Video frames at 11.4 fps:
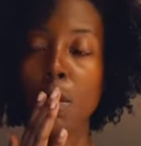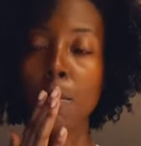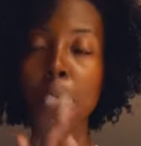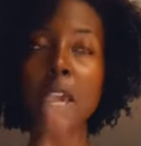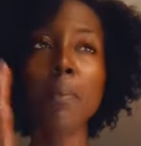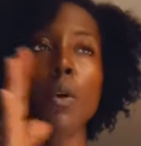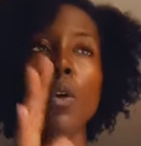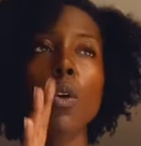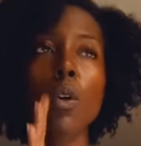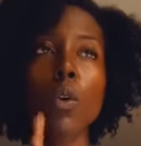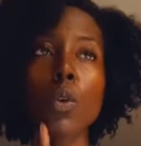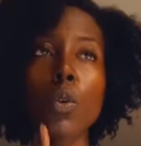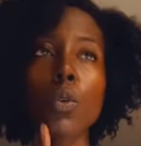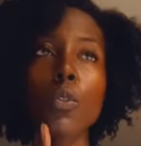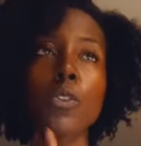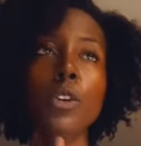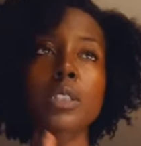people
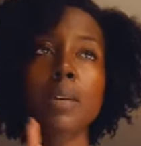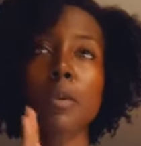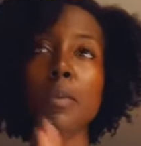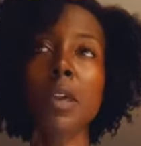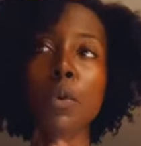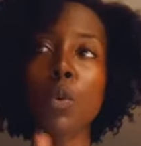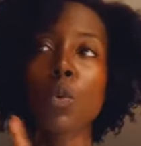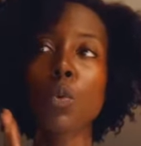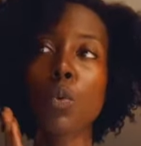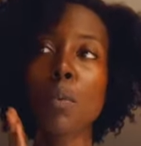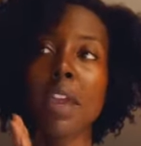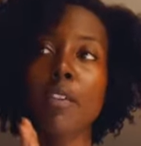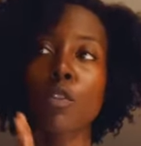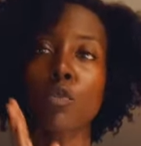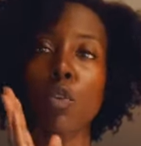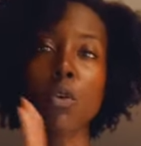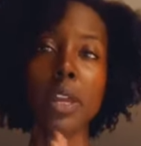who for example people who may have
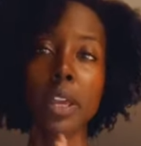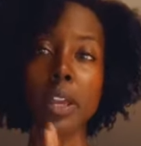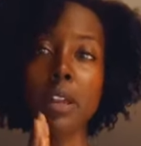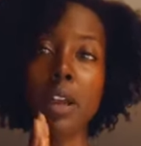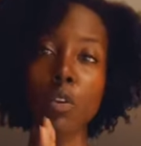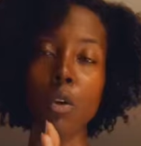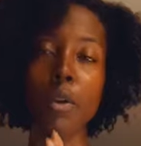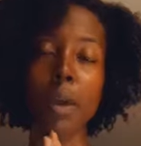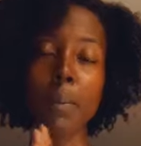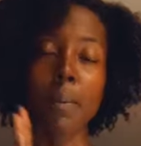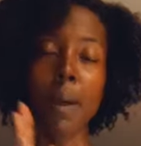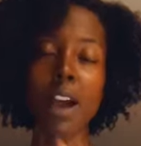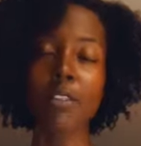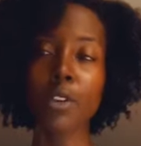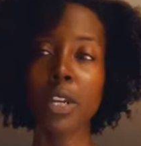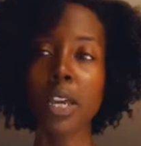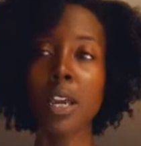grown and grown up in
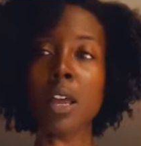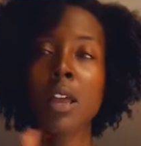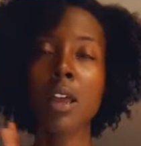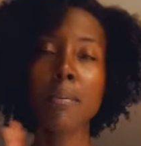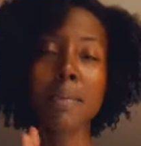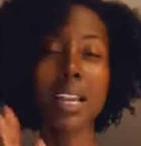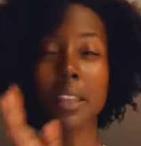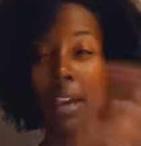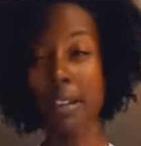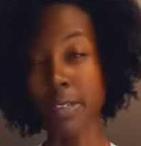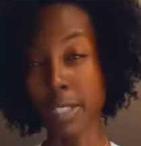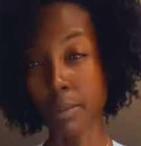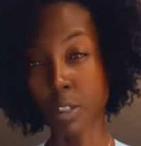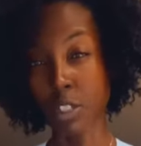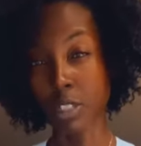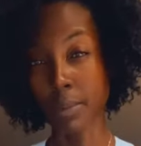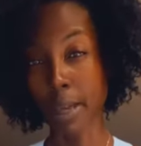poverty make a lot of
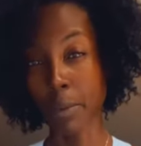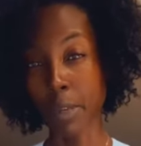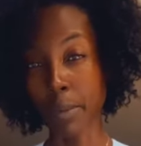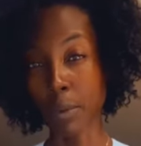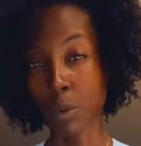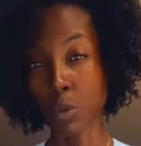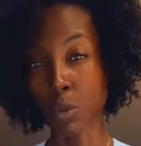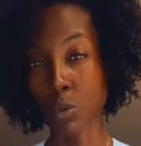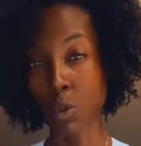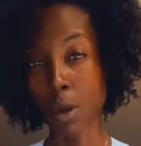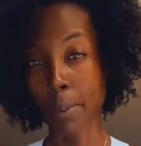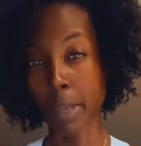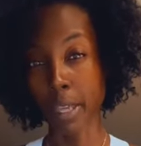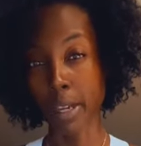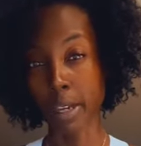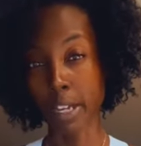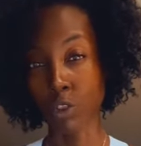assumptions about people who grew up
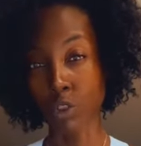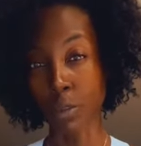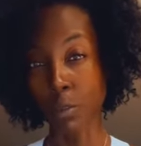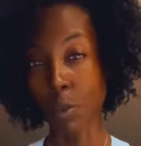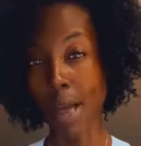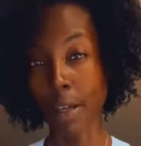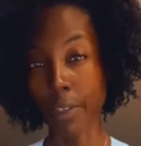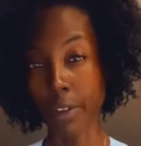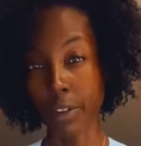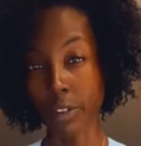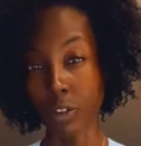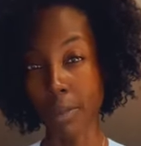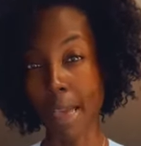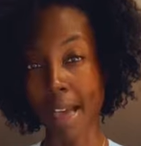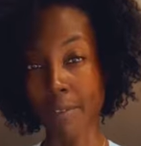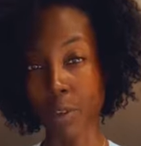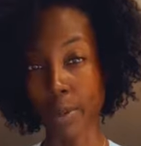in extreme wealth and extreme
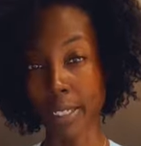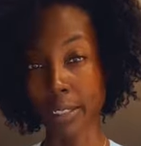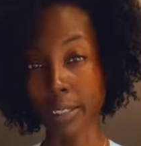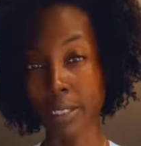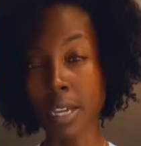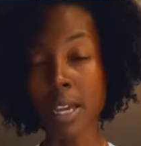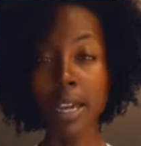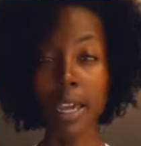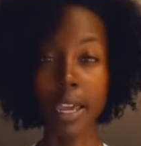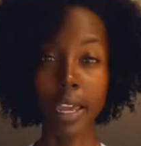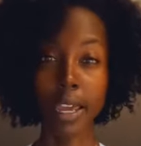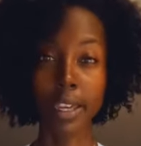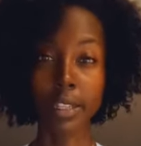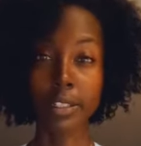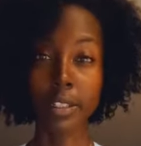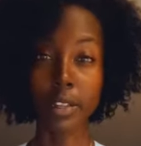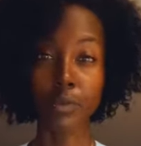affluence
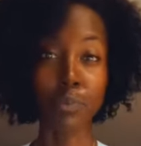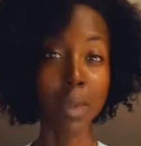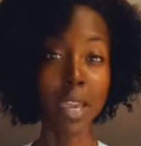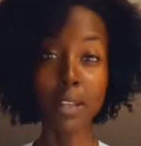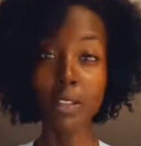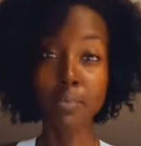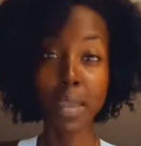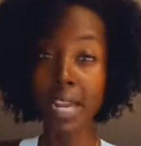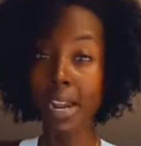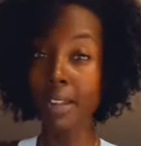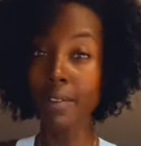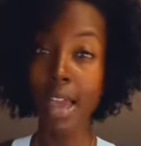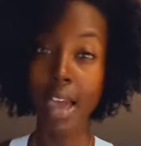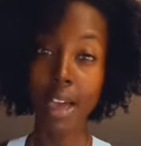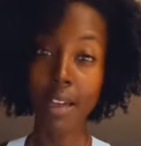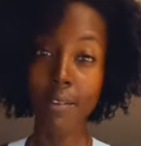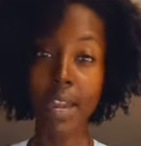and may may not even
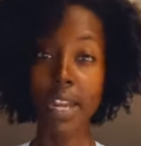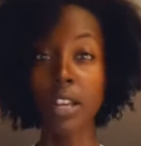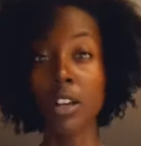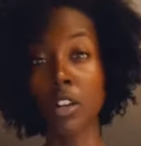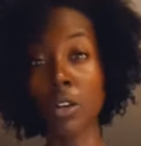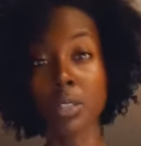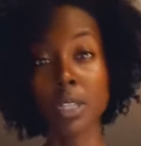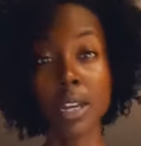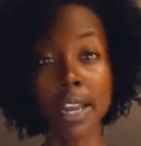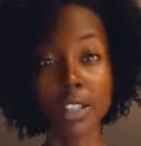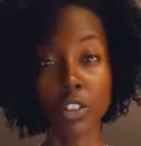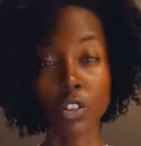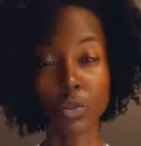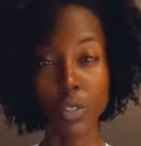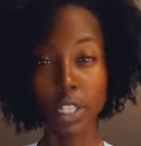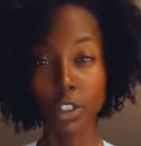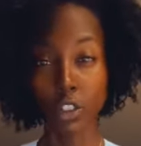have any close connections or
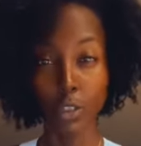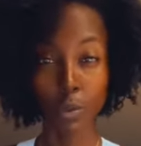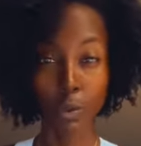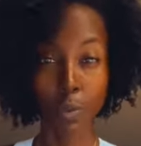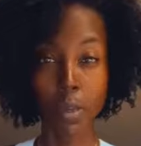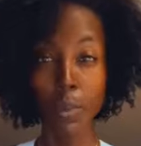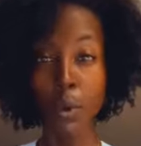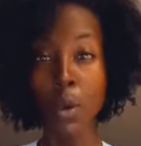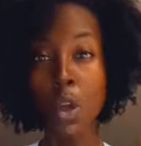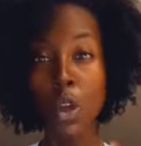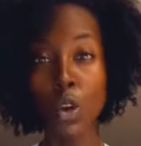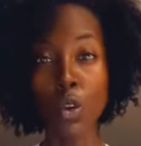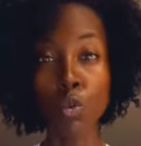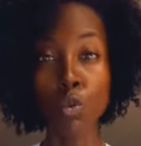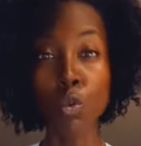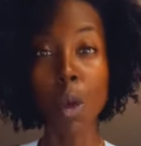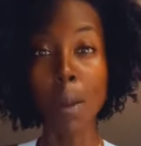relationships with people who
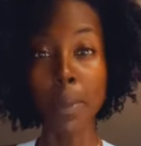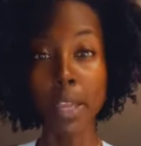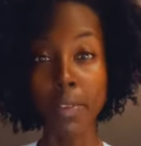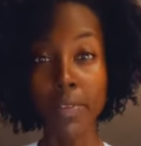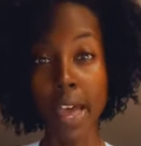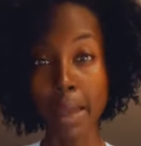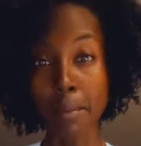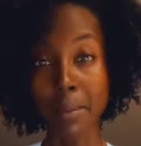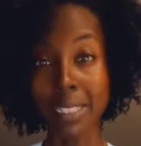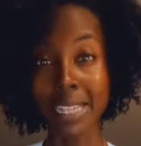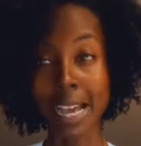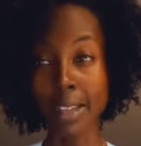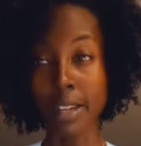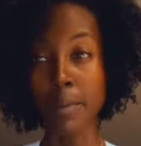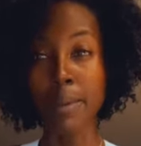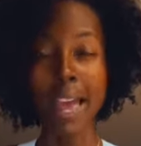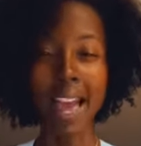grew up in that mentality
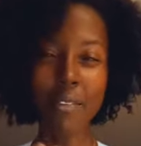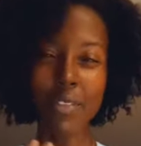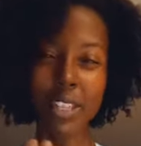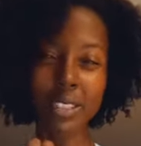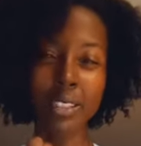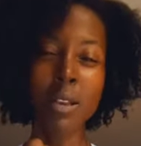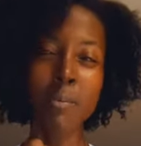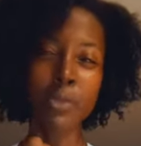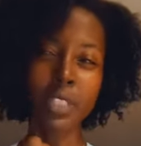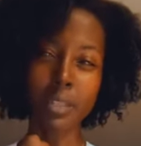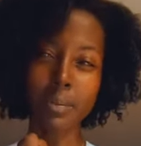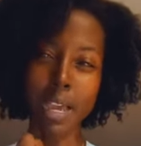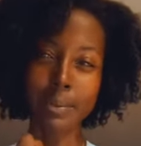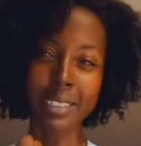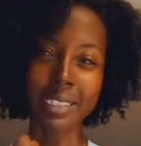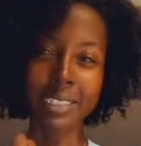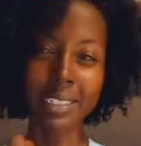but have this
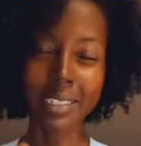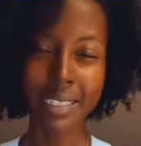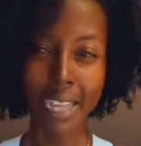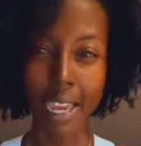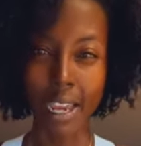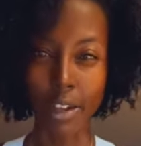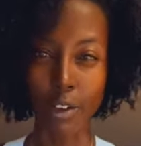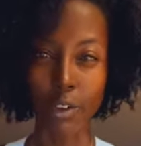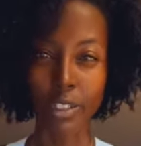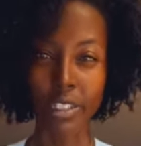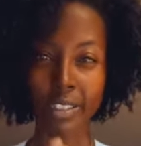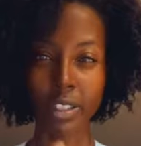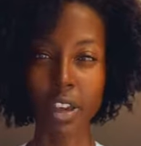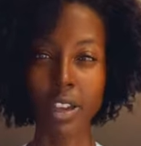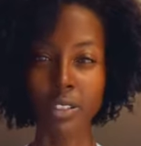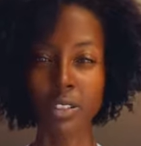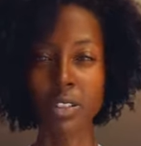sometimes disdain or
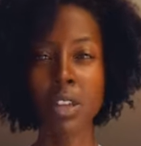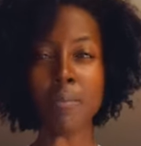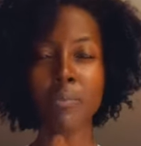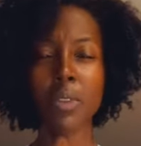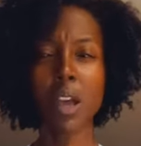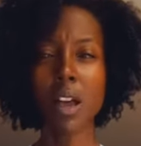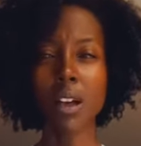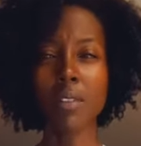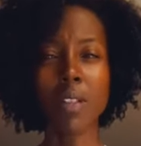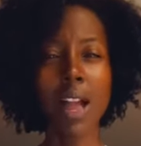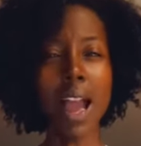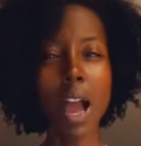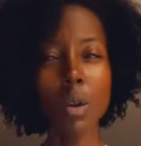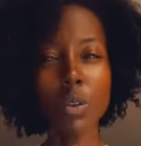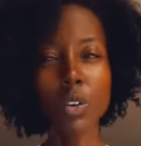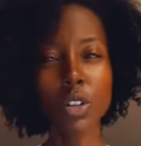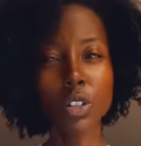disgust of
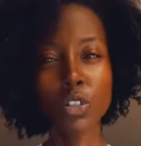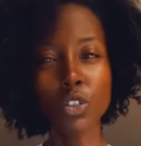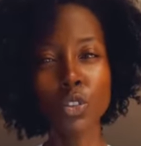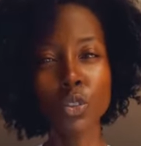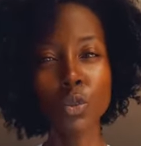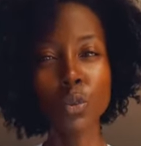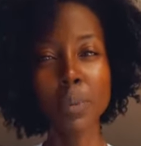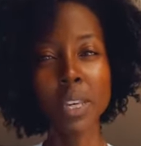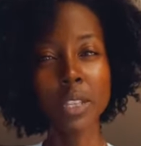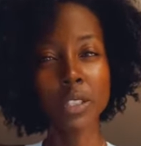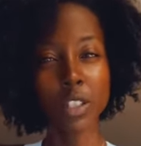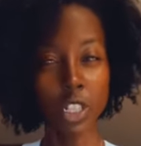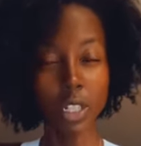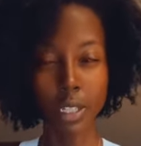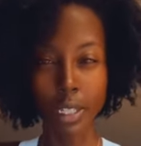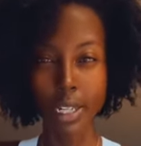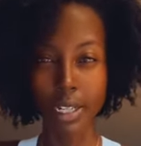how could you be such an
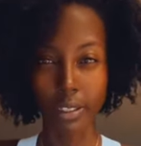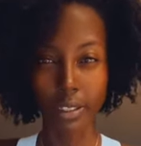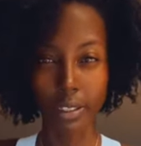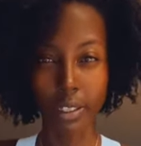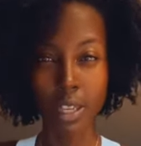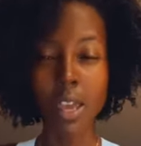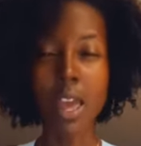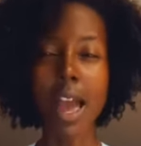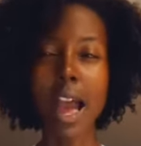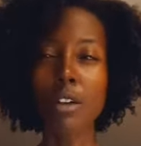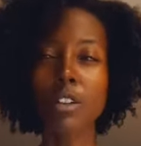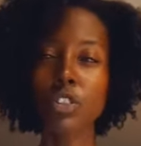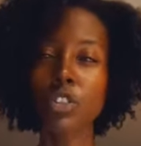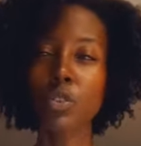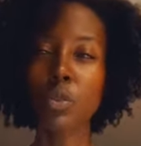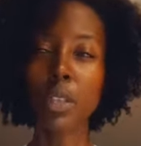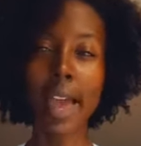elitist how could
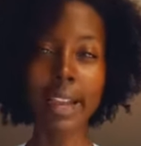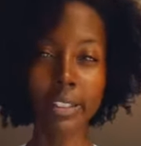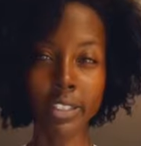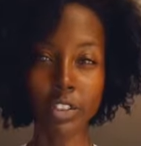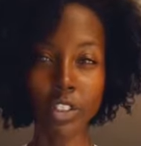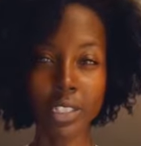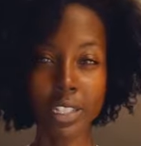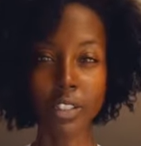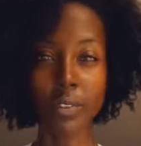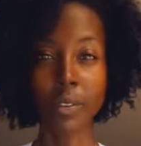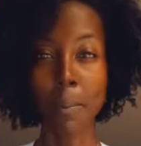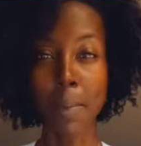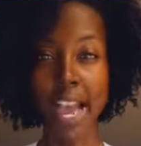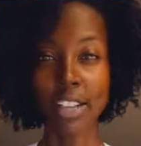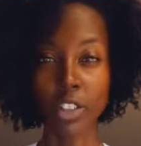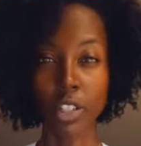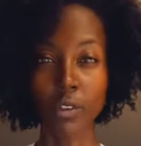you lack such a sense of
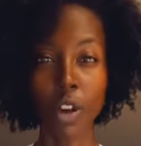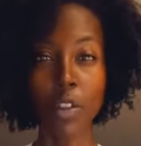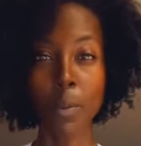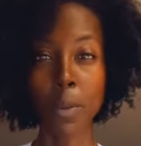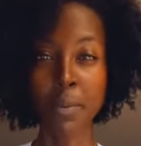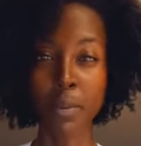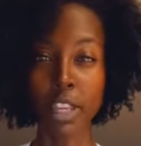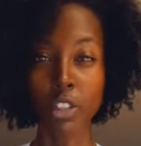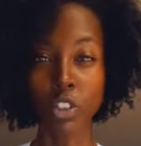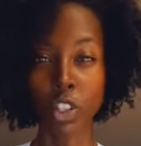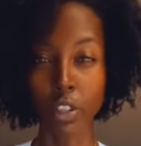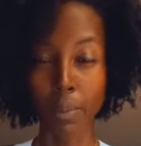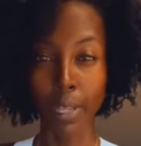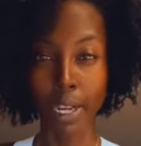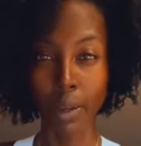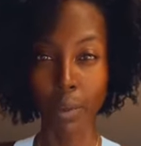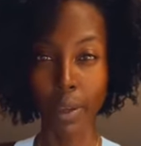compassion for other people that you share the
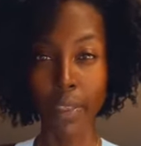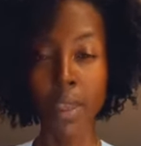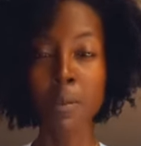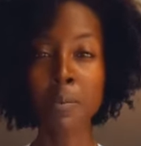planet with